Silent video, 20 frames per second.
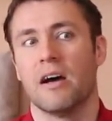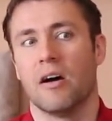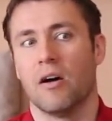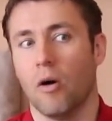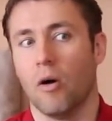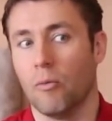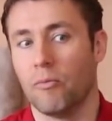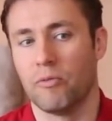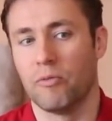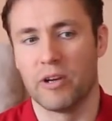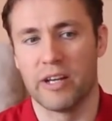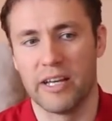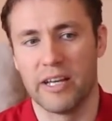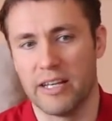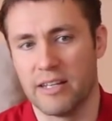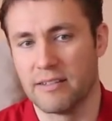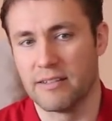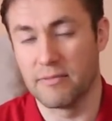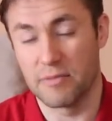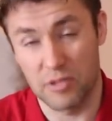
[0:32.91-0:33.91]

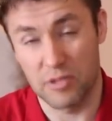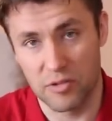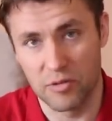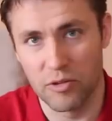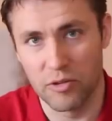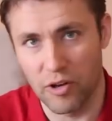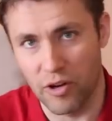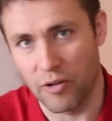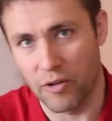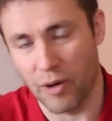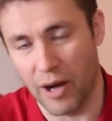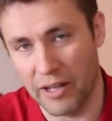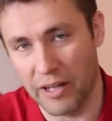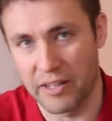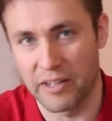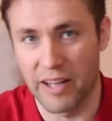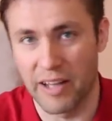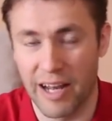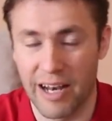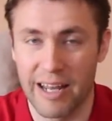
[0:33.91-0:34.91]
hopefully sooner
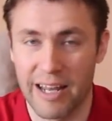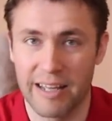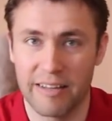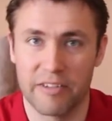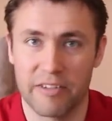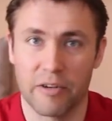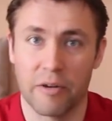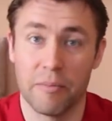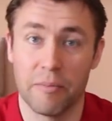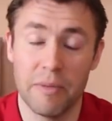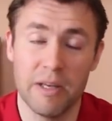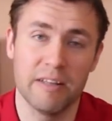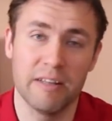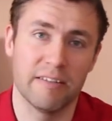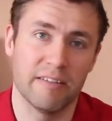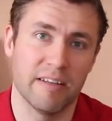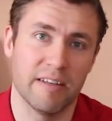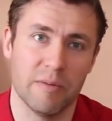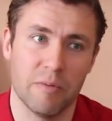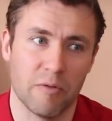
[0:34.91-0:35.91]
rather than later meet
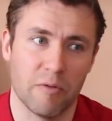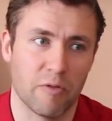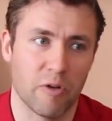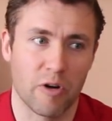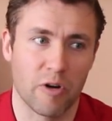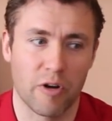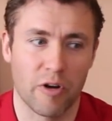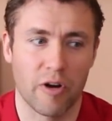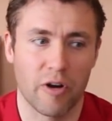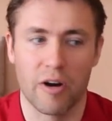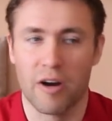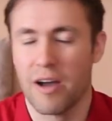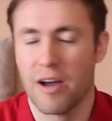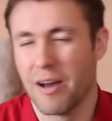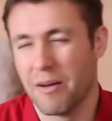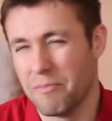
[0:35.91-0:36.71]
Timo Werner,